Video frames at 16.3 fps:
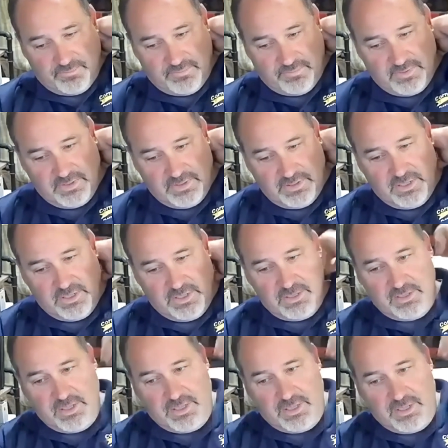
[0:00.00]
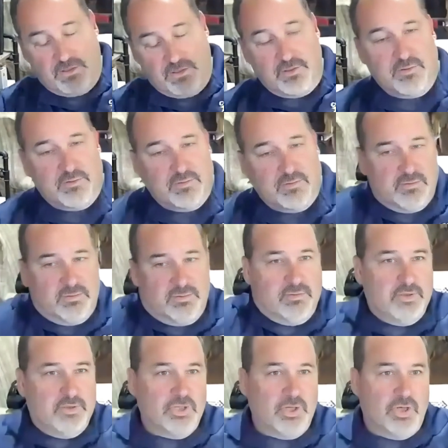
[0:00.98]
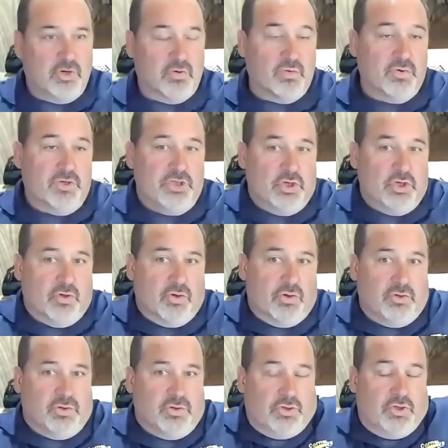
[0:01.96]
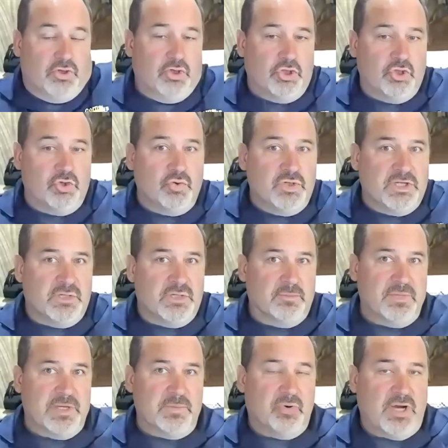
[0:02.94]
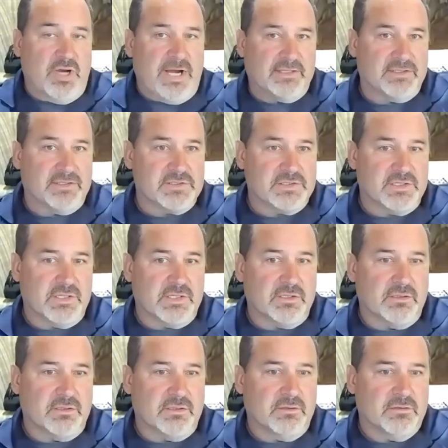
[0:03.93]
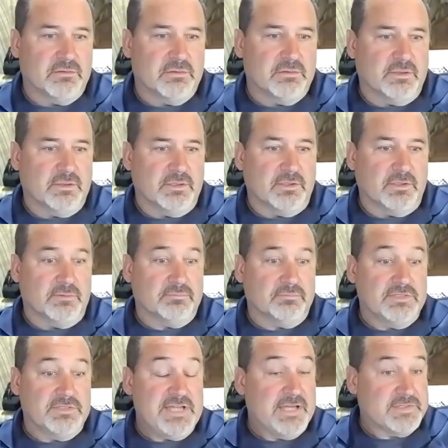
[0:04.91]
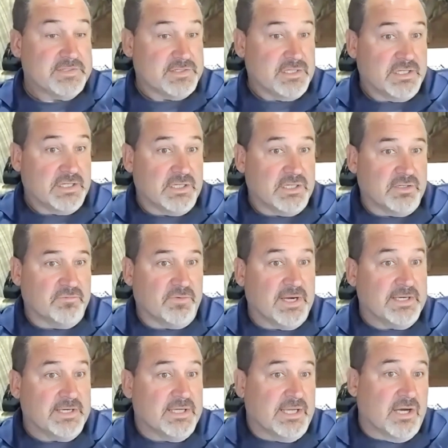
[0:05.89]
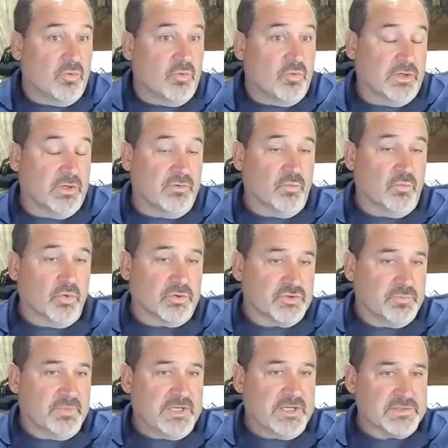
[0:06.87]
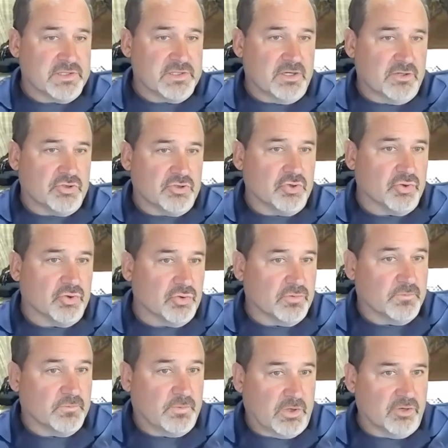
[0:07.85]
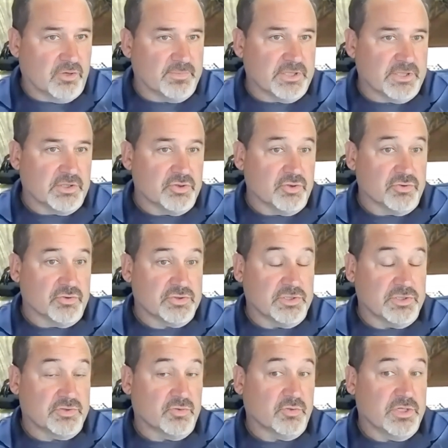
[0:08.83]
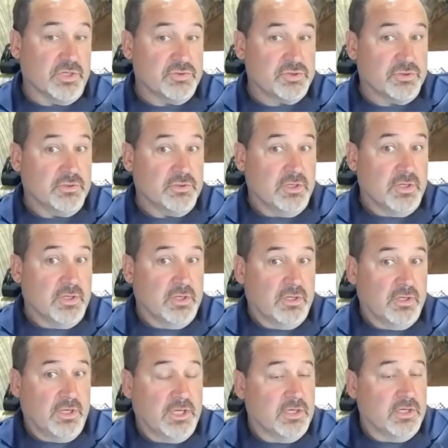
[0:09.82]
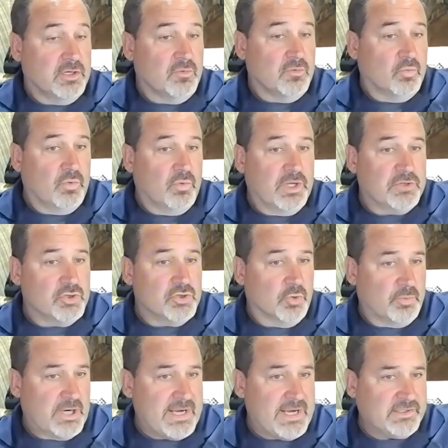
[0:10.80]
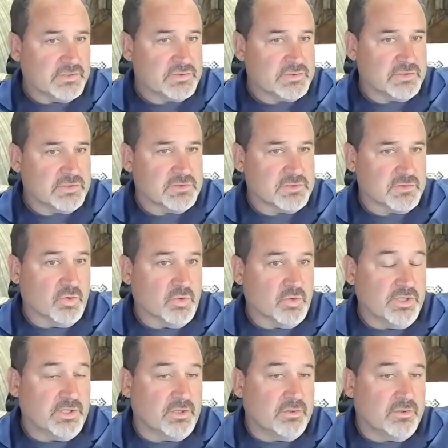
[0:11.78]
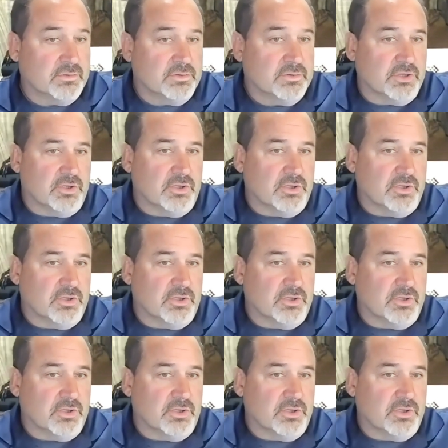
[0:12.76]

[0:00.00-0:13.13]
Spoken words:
Um, and then you need to be practicing testing, finding out what works best on your farm and in your situation, and in your practices as well.